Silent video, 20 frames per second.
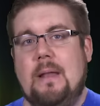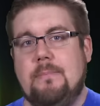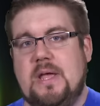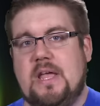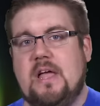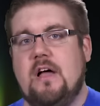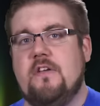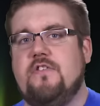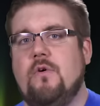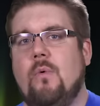And
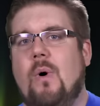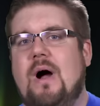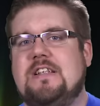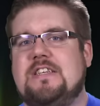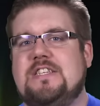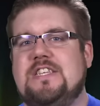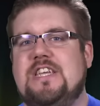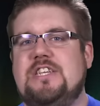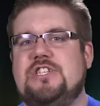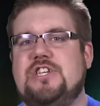because you
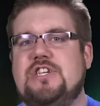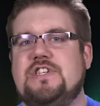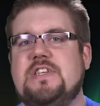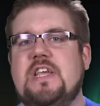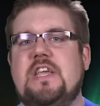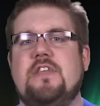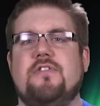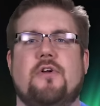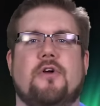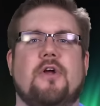watch
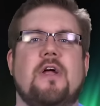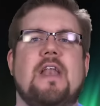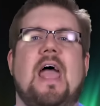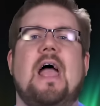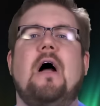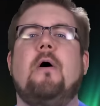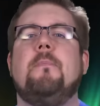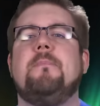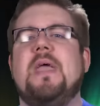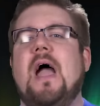TGC, they're going
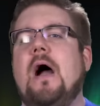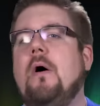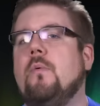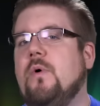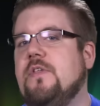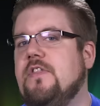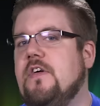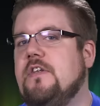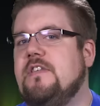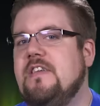to help you
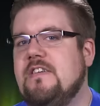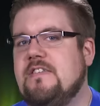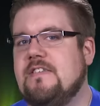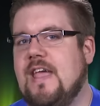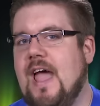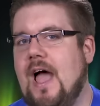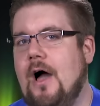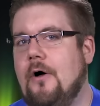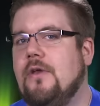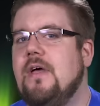out with a
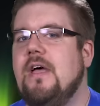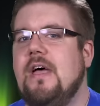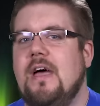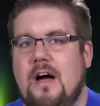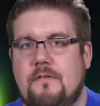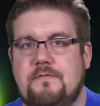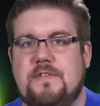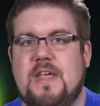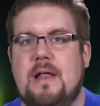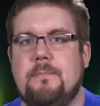discount
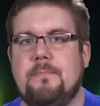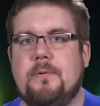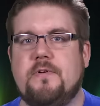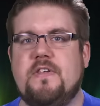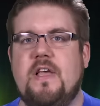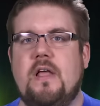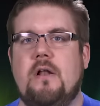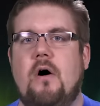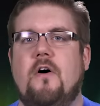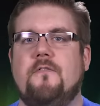of
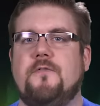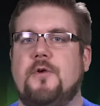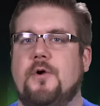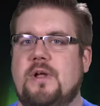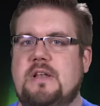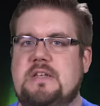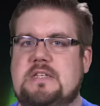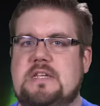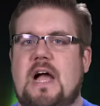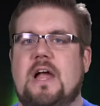10% off
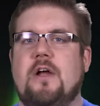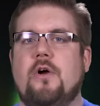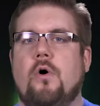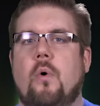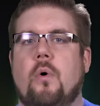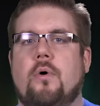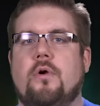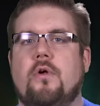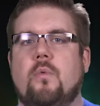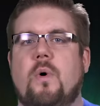your
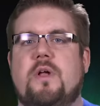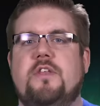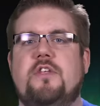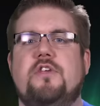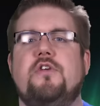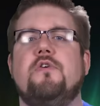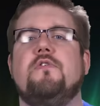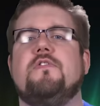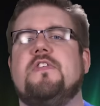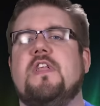entire order
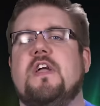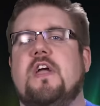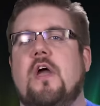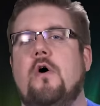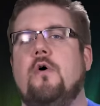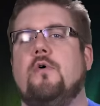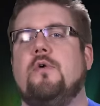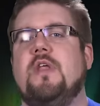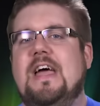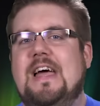when you use the
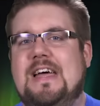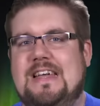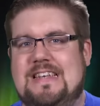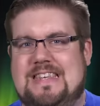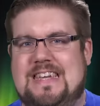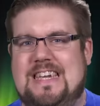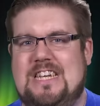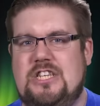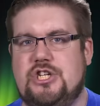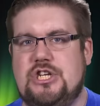code
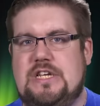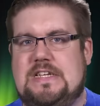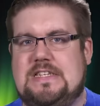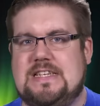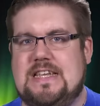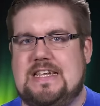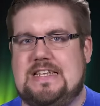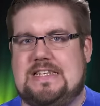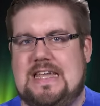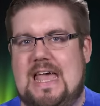
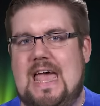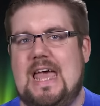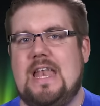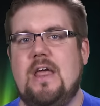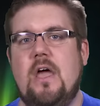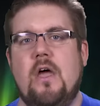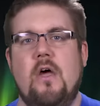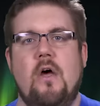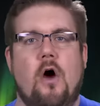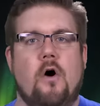
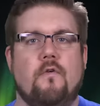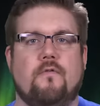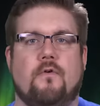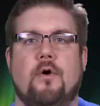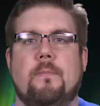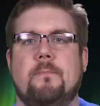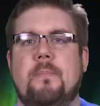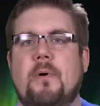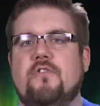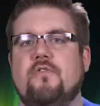TGC10
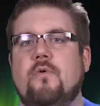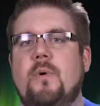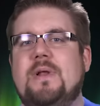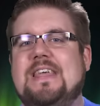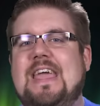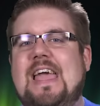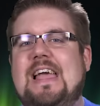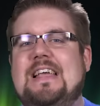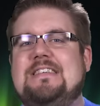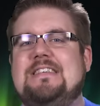over at
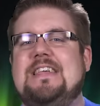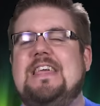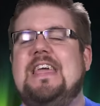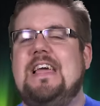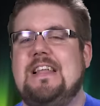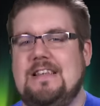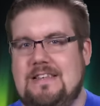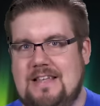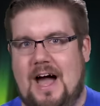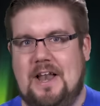
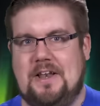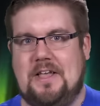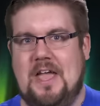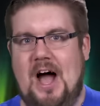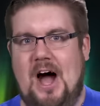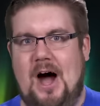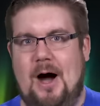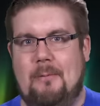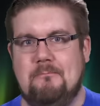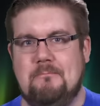
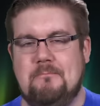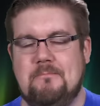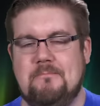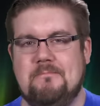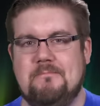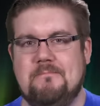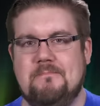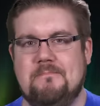birchwoodkc.com.